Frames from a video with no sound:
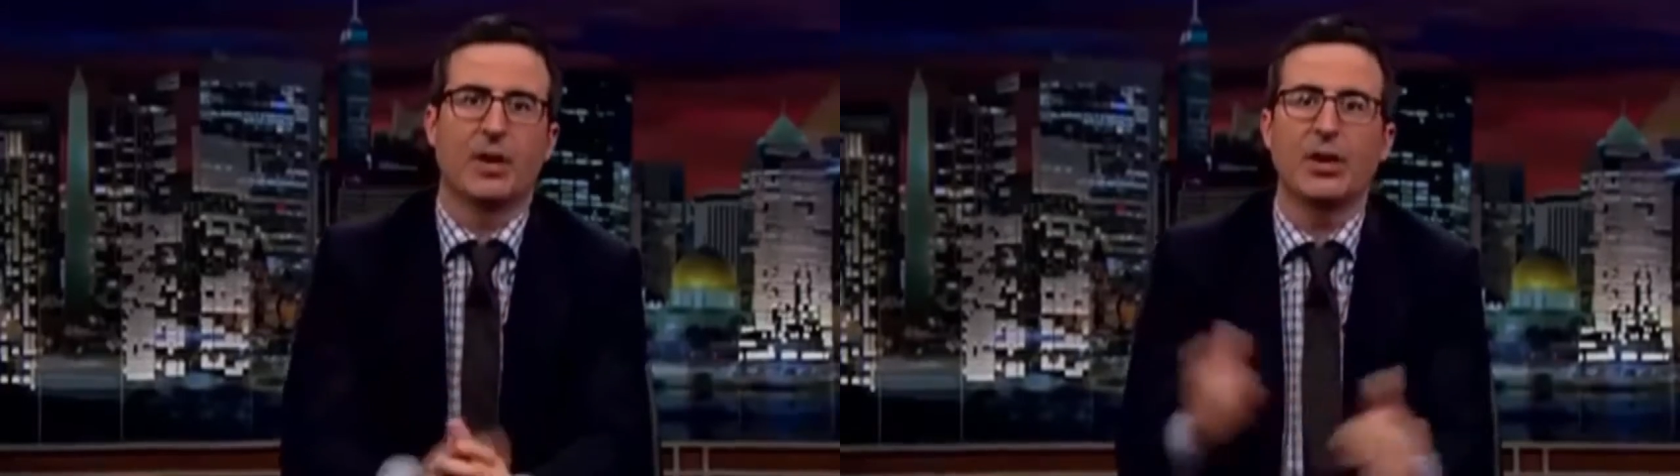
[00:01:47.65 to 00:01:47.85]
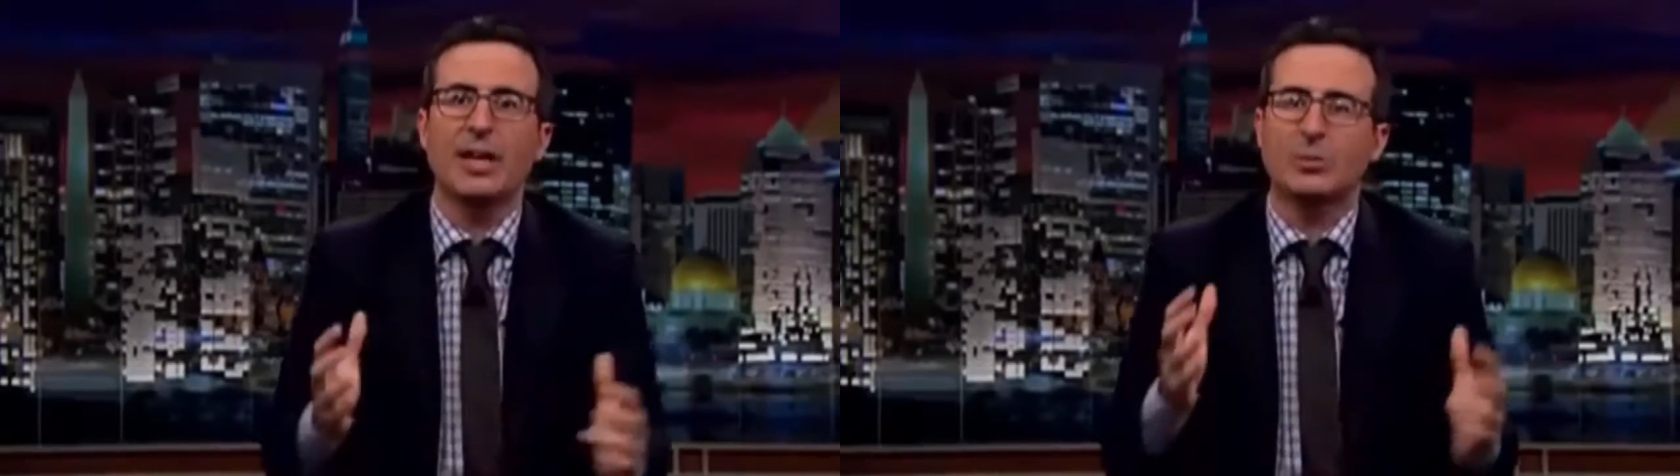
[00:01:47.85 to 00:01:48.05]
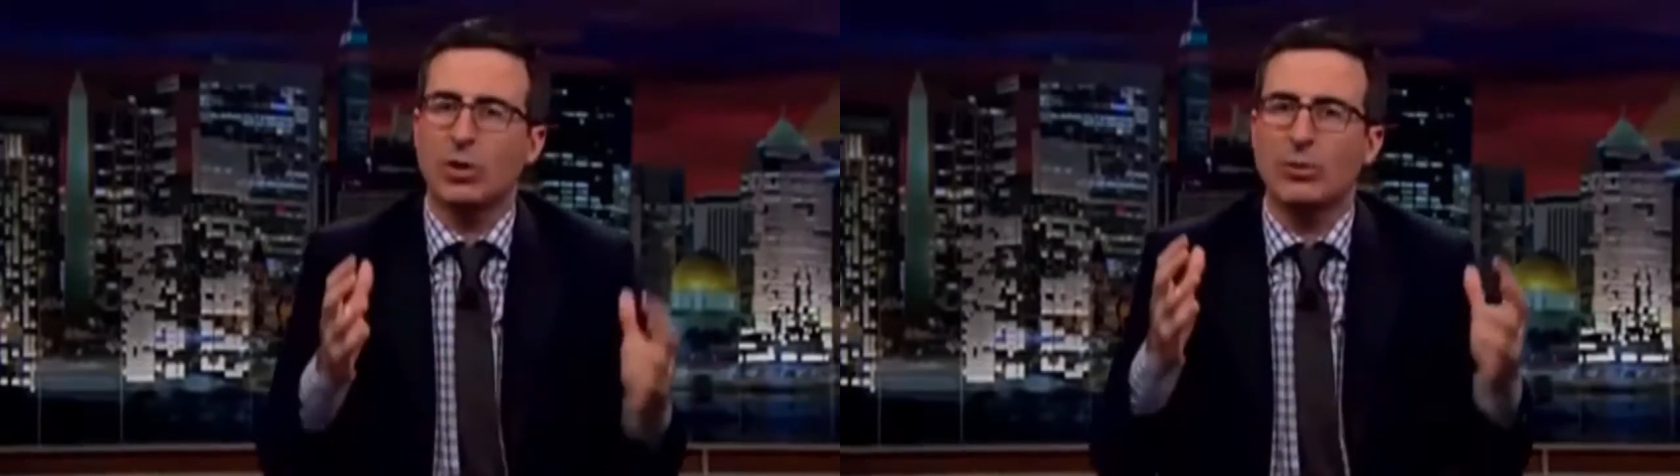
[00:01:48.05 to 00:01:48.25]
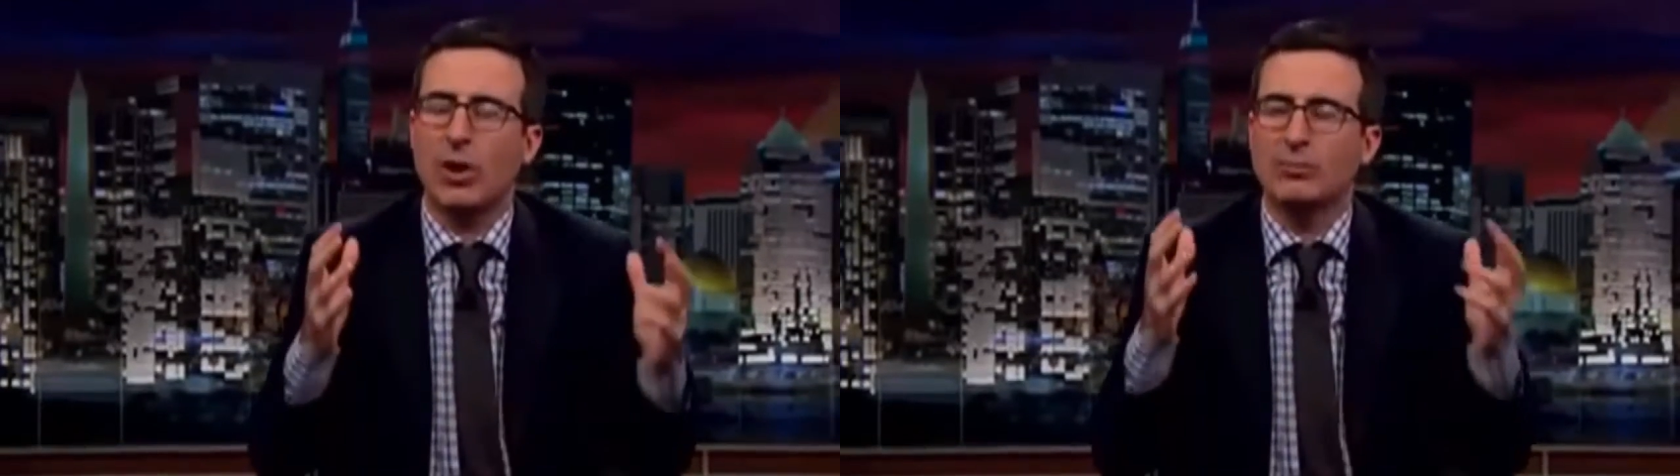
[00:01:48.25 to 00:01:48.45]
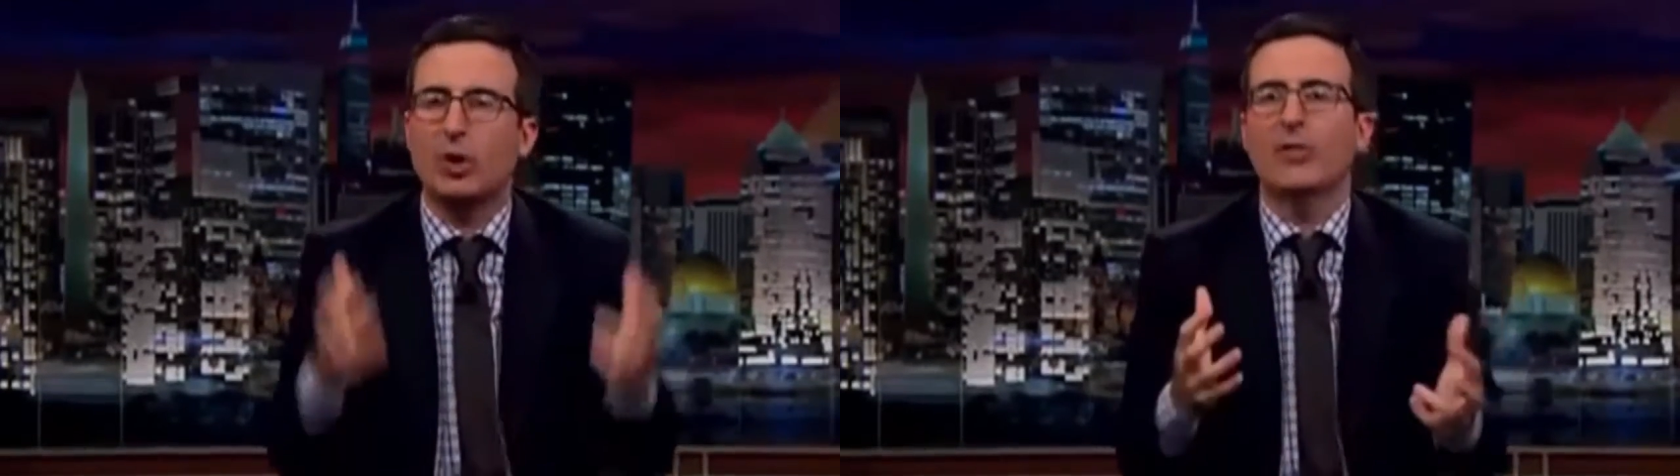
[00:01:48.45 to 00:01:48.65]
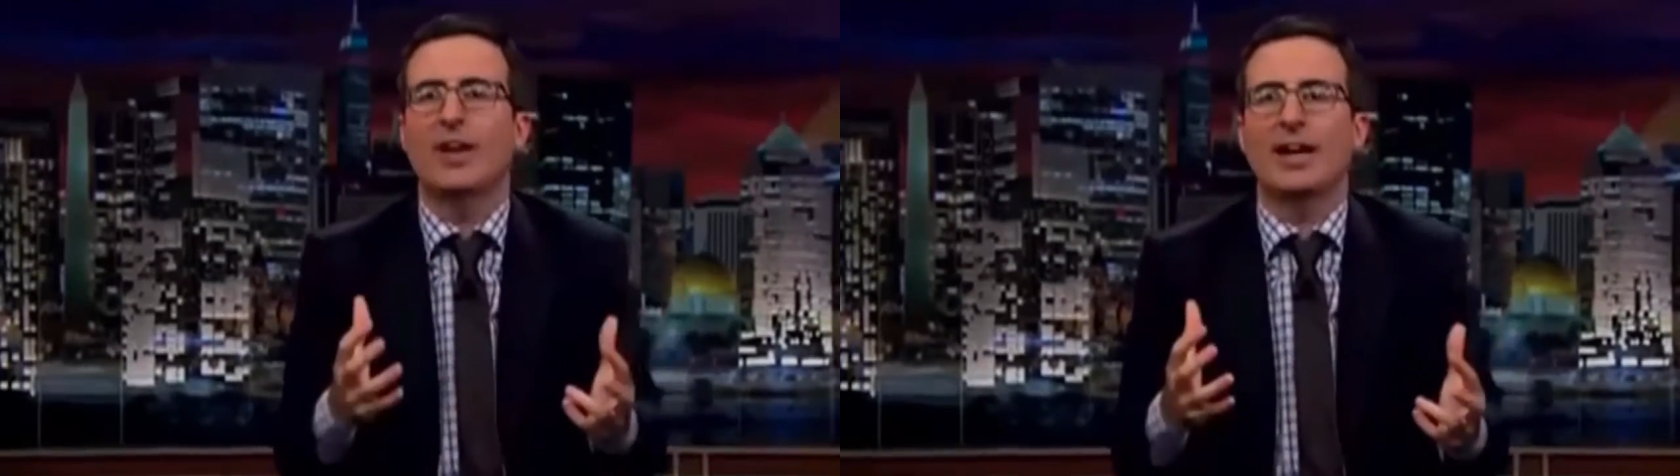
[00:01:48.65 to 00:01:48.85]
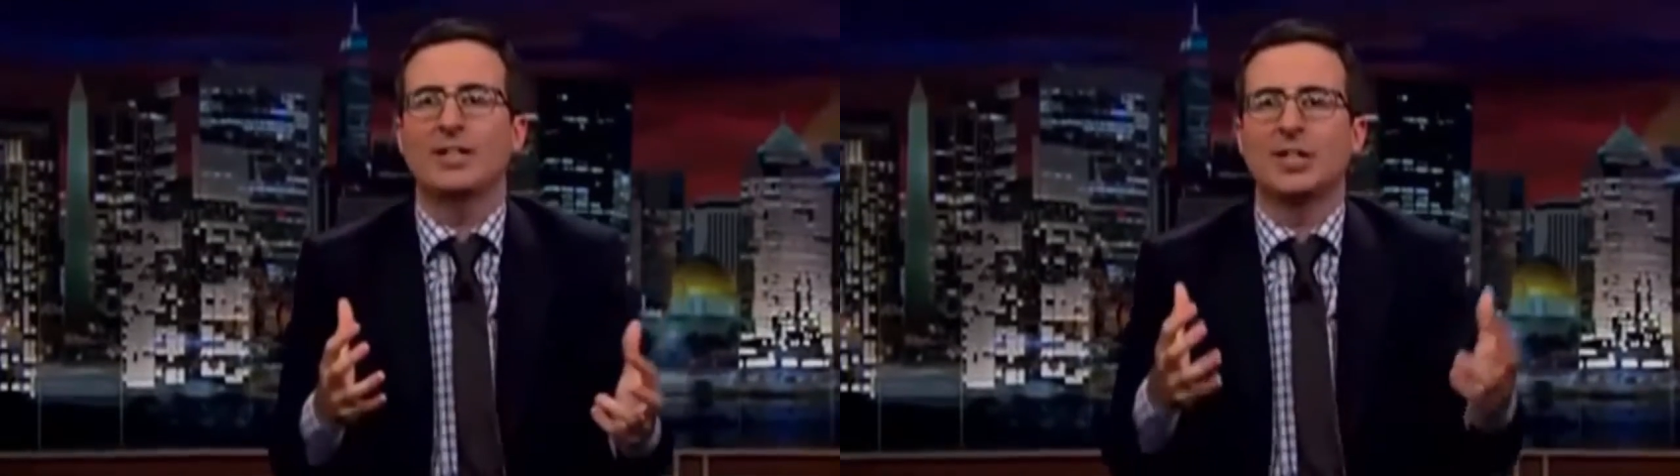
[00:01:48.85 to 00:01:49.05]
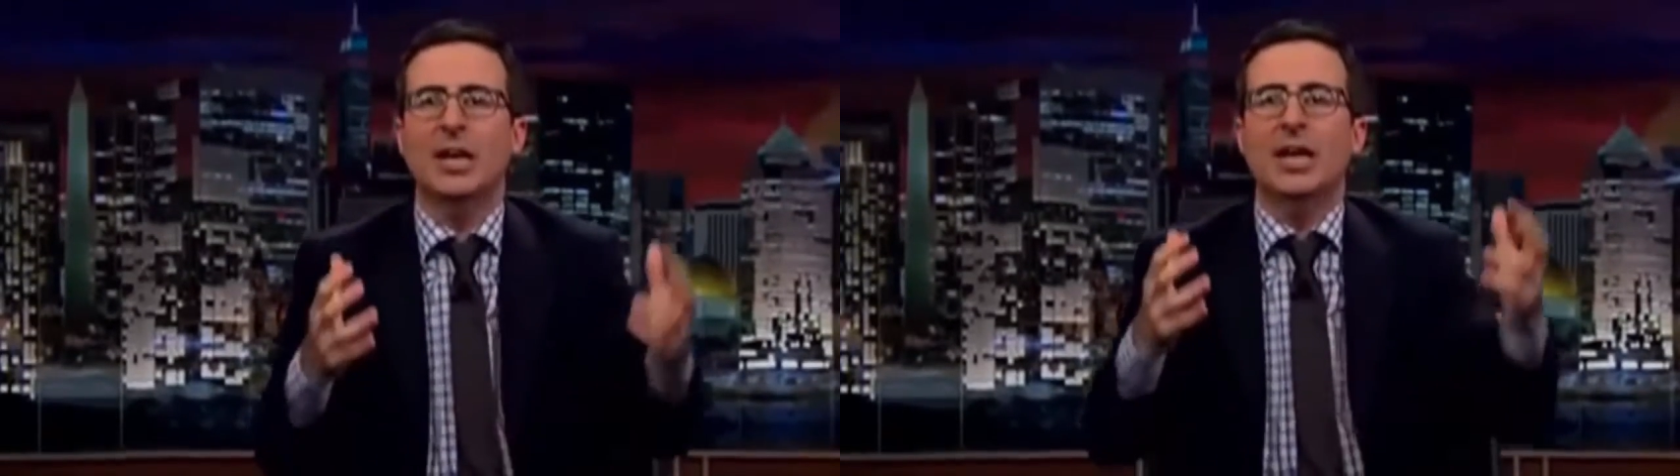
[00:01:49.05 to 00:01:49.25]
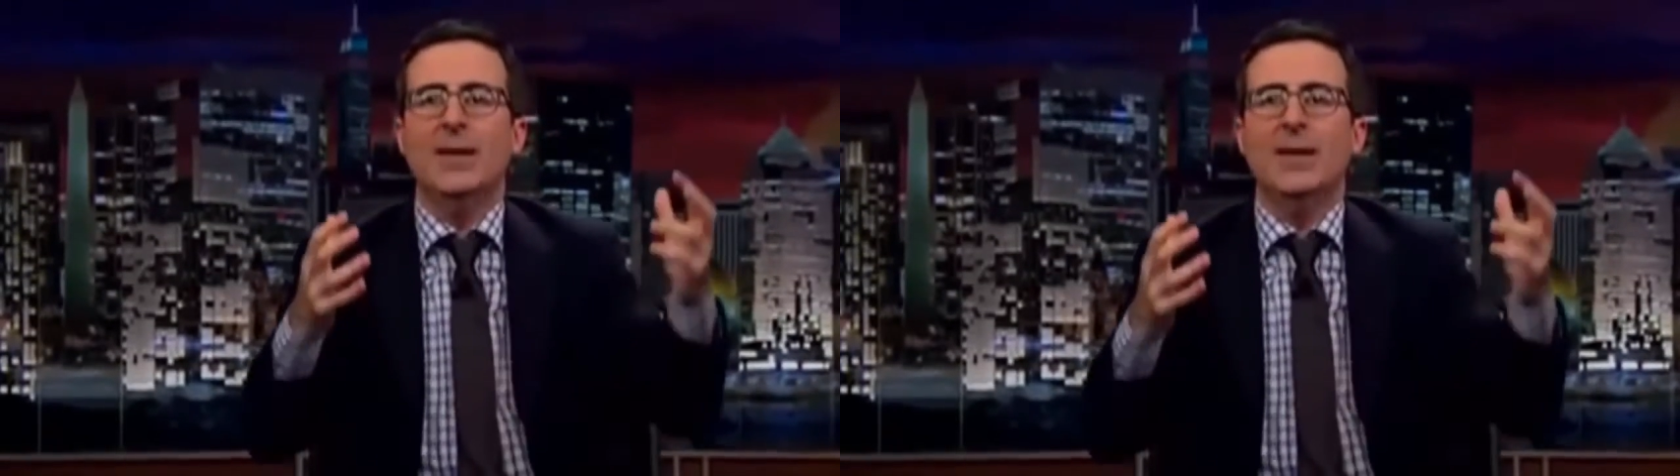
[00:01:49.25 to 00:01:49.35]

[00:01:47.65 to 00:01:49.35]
And I guess what I'm, I'm driving at is